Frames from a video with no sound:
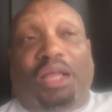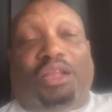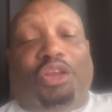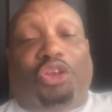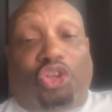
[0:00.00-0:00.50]

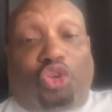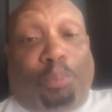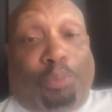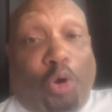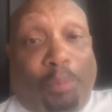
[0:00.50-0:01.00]
The initial
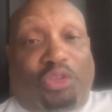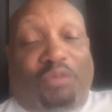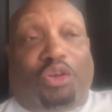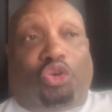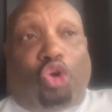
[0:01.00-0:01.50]
purpose
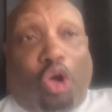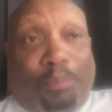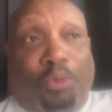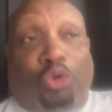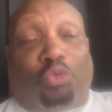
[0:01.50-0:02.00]
of the
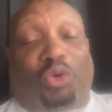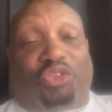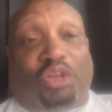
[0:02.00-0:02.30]
dog pools was